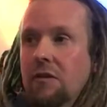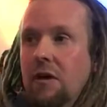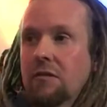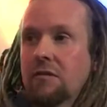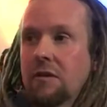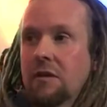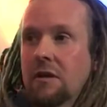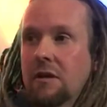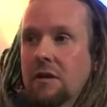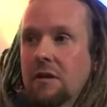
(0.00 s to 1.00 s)
involved.
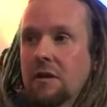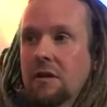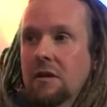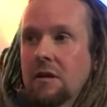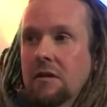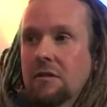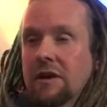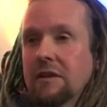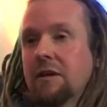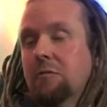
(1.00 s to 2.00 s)
Yeah. yeah. I
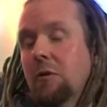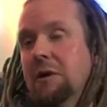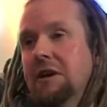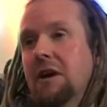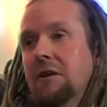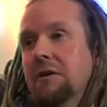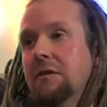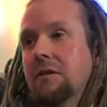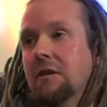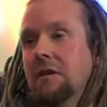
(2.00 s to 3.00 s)
think they probably know